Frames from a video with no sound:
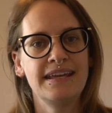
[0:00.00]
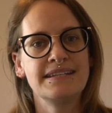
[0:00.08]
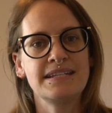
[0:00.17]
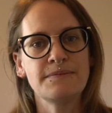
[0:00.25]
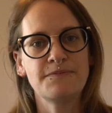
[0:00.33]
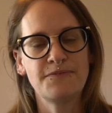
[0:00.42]

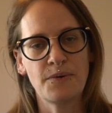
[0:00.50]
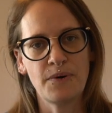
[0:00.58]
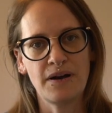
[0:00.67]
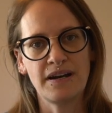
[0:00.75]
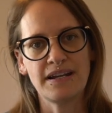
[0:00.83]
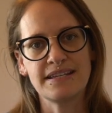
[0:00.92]
Tip
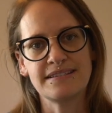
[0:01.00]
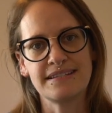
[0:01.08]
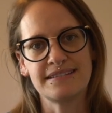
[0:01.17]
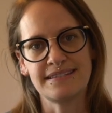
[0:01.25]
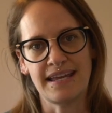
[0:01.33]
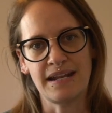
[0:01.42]
4 is
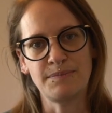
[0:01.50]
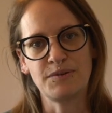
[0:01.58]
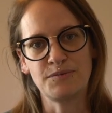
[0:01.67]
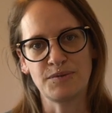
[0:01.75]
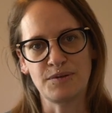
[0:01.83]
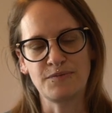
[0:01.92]
to set up
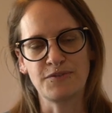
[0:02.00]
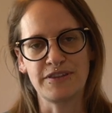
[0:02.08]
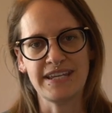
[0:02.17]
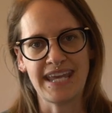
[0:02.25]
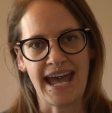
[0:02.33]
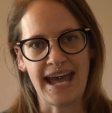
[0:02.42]
the room for
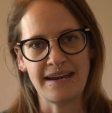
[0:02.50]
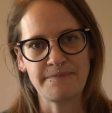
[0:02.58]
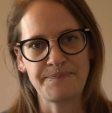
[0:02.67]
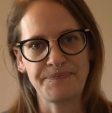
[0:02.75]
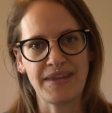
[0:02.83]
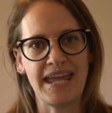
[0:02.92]
the cat.
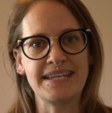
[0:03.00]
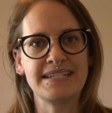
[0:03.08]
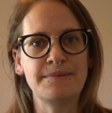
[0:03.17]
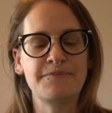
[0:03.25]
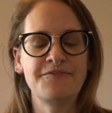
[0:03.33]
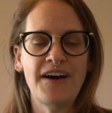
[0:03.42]
And
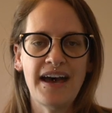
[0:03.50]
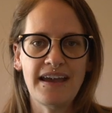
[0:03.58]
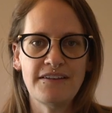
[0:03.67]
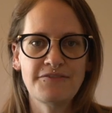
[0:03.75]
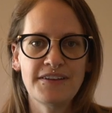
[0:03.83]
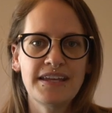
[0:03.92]
tip
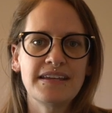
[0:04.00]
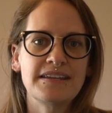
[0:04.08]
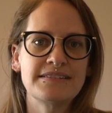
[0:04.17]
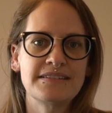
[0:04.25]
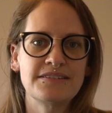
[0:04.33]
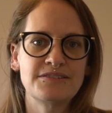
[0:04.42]
5
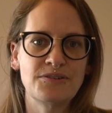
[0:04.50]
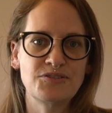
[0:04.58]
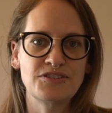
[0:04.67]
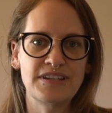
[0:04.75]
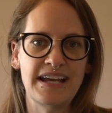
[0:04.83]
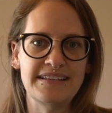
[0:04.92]
is to
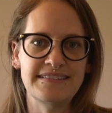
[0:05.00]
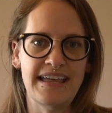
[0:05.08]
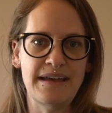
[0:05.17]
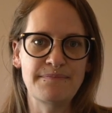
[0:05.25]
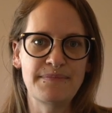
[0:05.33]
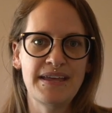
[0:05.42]
socialize
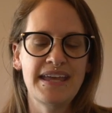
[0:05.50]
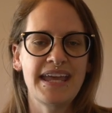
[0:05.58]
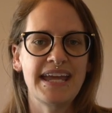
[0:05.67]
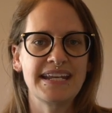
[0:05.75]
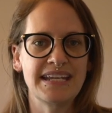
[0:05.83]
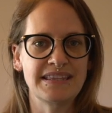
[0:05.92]
them
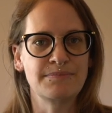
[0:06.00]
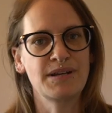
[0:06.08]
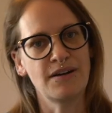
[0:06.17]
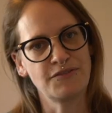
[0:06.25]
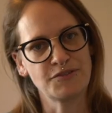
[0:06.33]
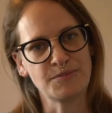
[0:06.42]
and get them
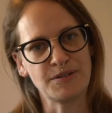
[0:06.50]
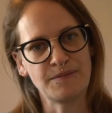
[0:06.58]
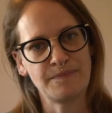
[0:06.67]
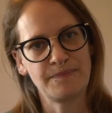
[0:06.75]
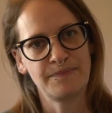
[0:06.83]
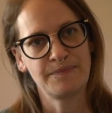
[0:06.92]
comfortable.